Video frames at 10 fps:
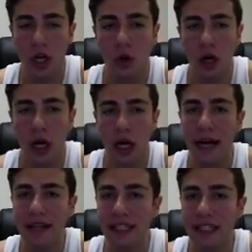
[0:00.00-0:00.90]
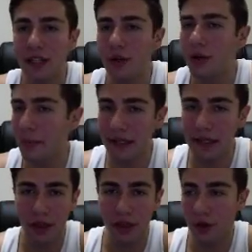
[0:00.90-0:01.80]
I think you can make like 30 to
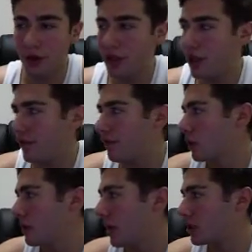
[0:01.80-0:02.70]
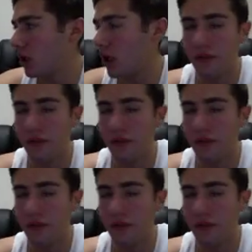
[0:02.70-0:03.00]
40 bucks off of them, maybe.